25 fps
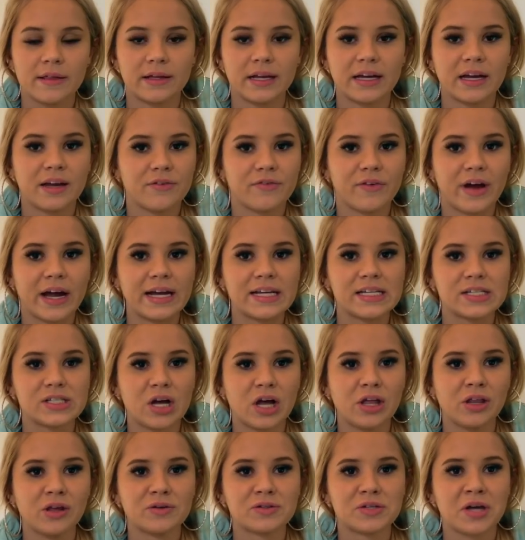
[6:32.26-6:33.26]
Like if I
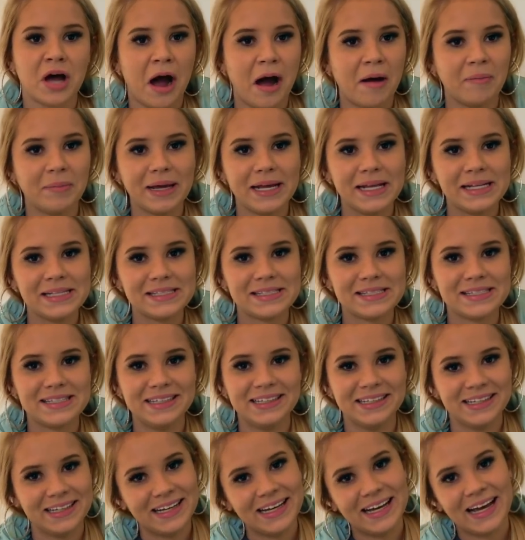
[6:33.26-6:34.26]
saw those
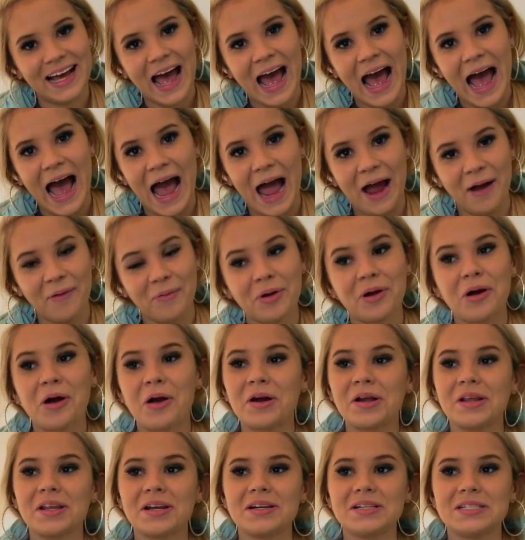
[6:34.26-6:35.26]
comments, I would
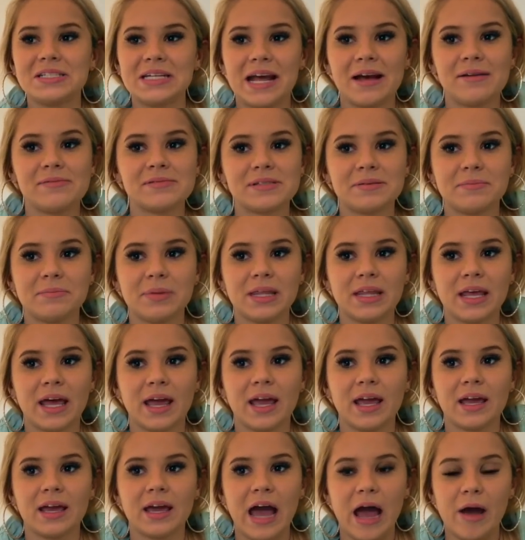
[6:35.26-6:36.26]
go to their DMs and be
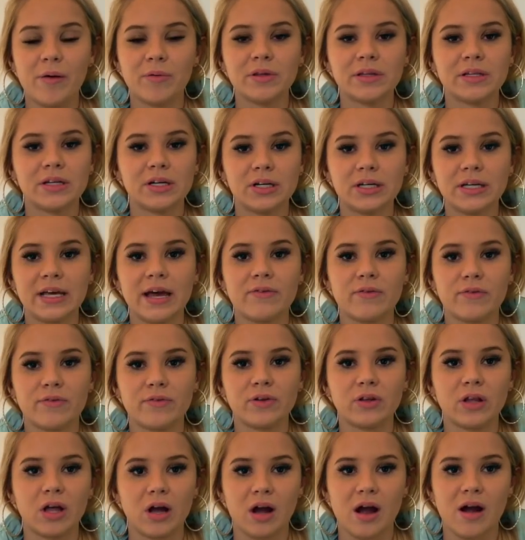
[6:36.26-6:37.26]
like, I would literally have a
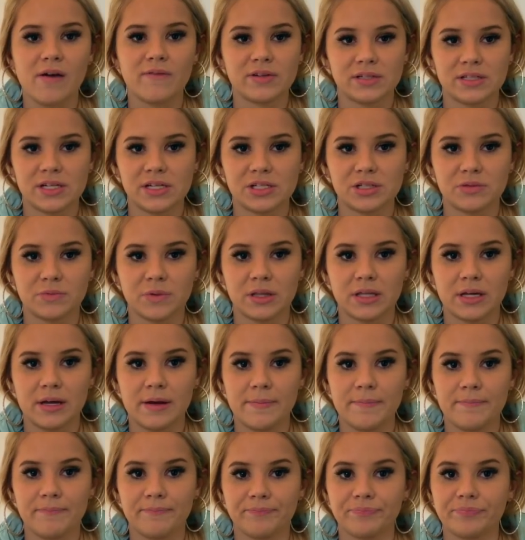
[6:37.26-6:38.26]
full-on conversation with
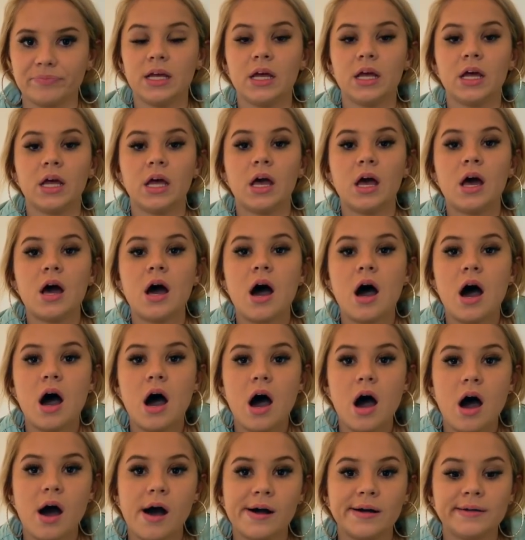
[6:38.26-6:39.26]
them.
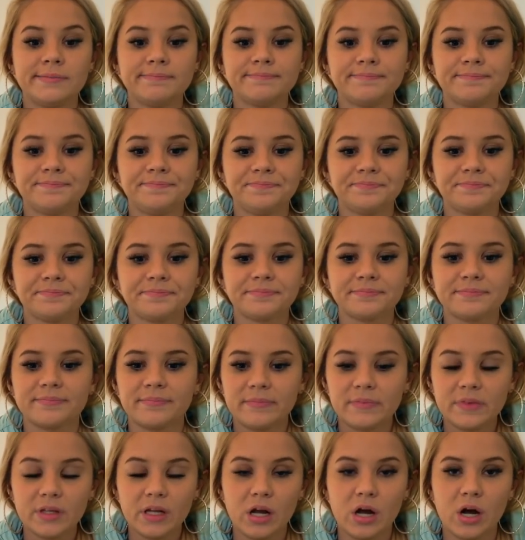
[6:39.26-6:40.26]
On
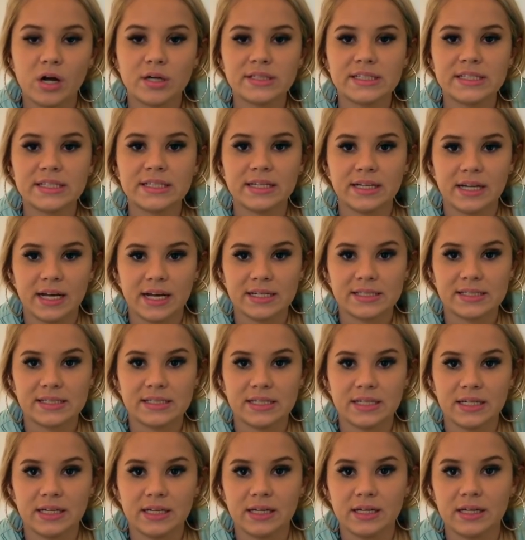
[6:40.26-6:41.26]
to the
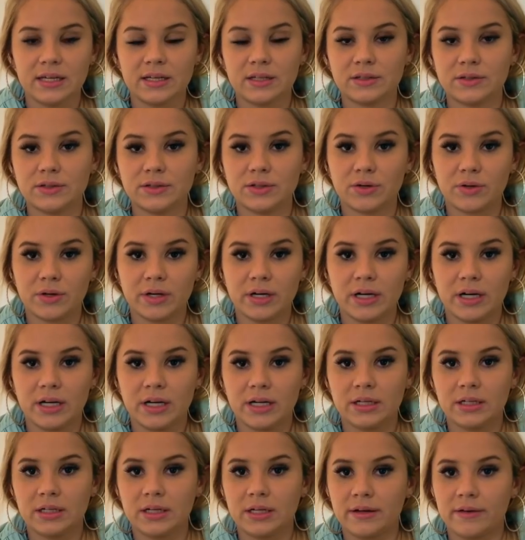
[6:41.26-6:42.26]
next tea.
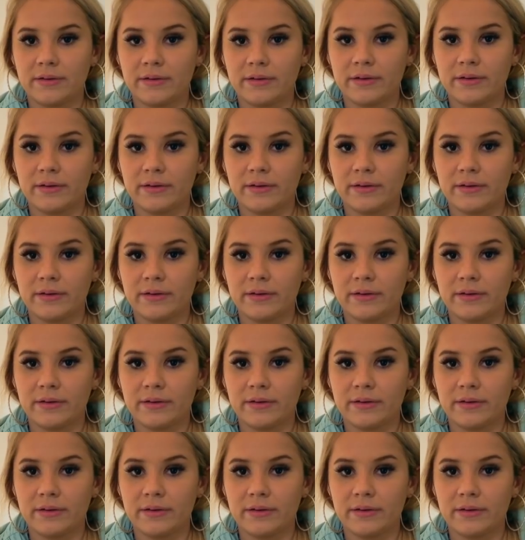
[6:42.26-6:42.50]
Lauren.